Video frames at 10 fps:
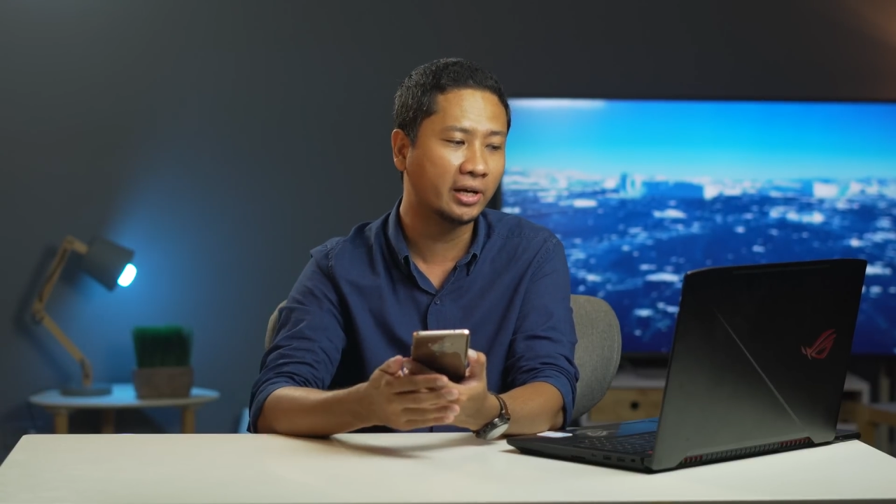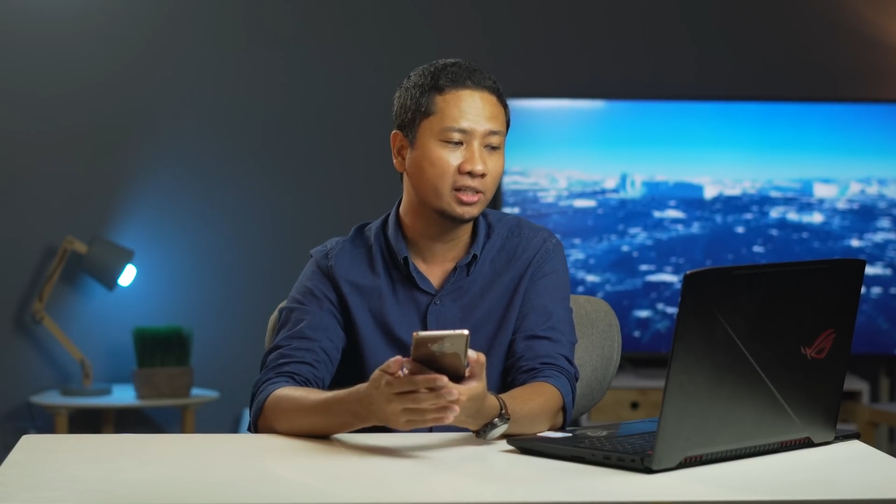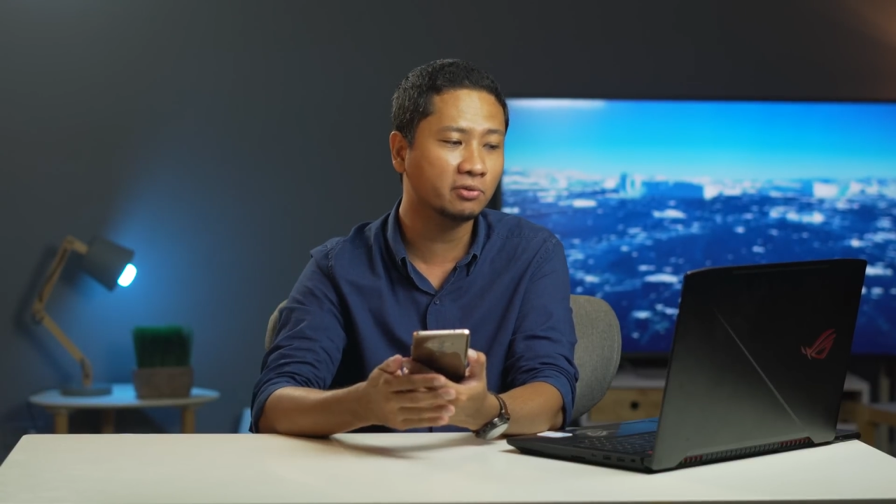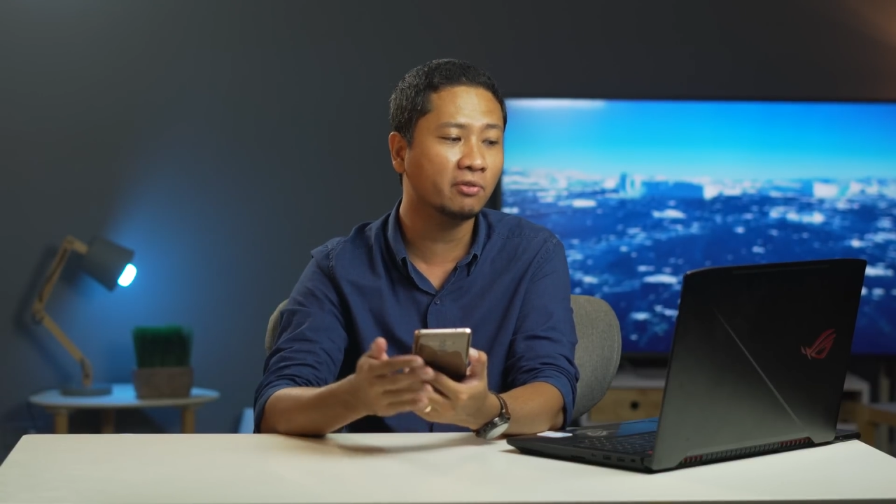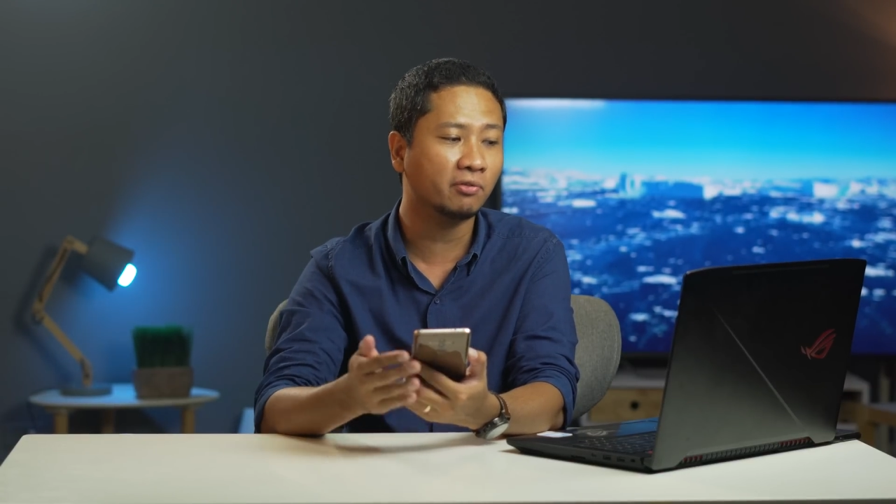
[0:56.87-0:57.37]

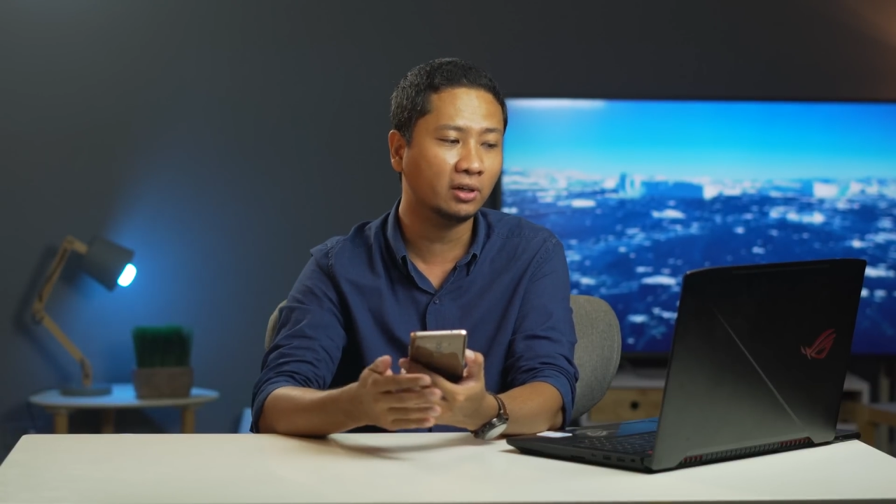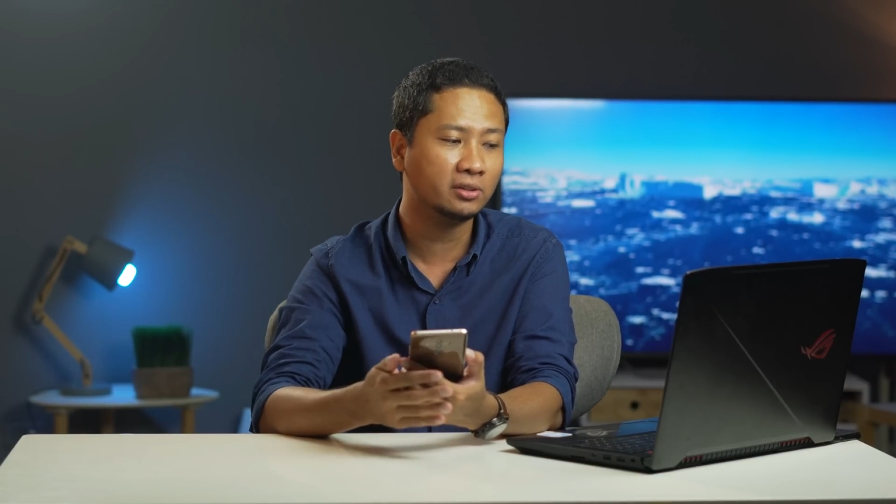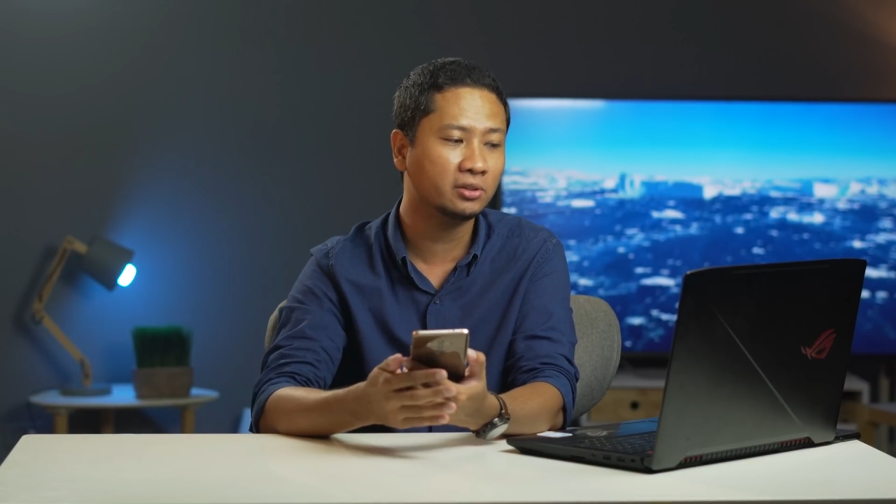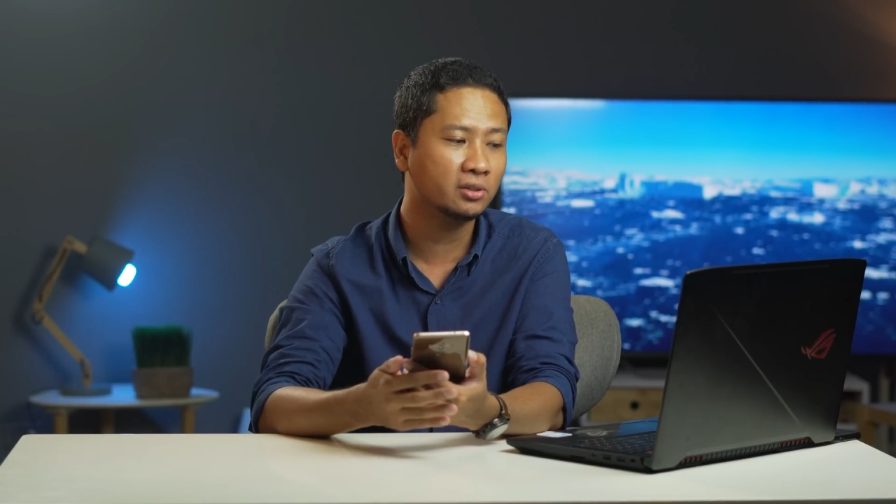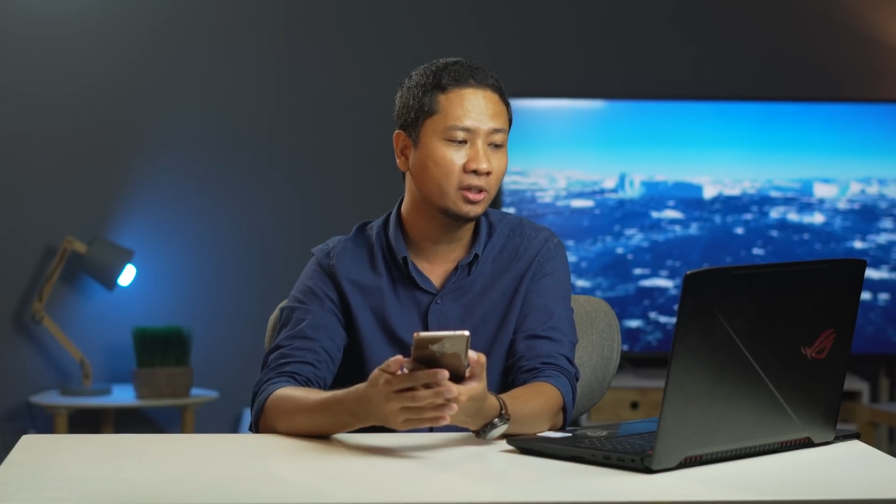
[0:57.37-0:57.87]
transfer
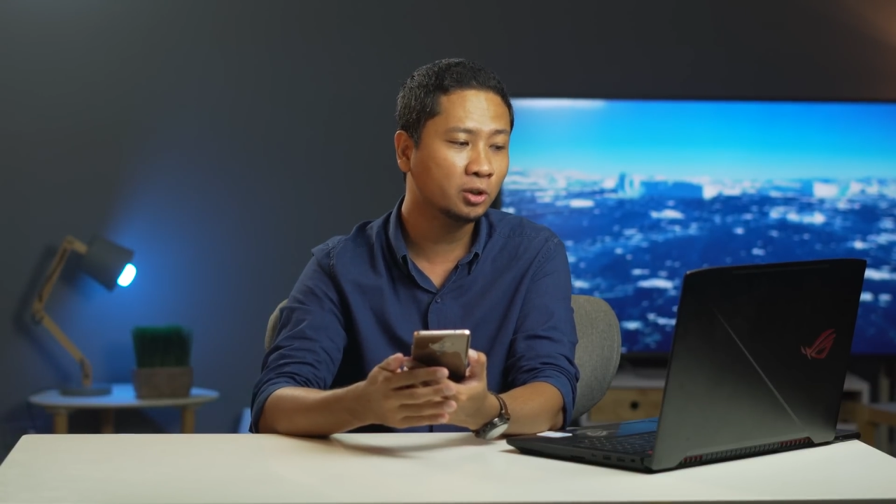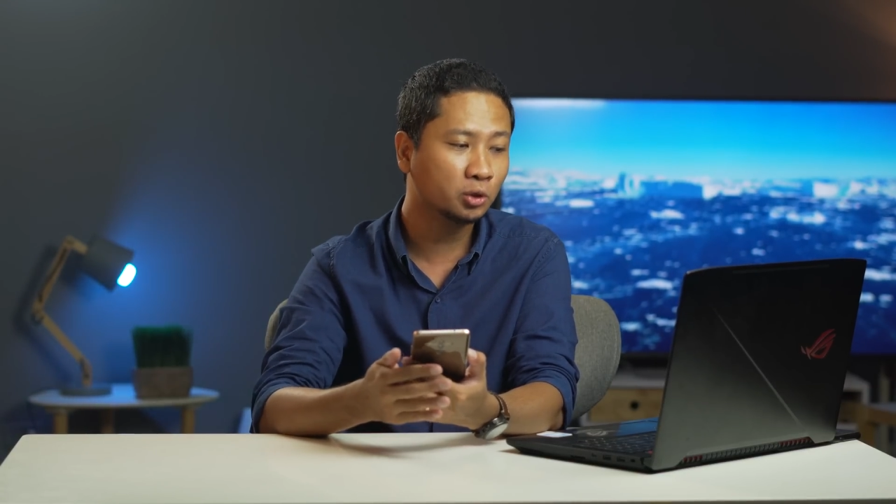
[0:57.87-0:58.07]
funds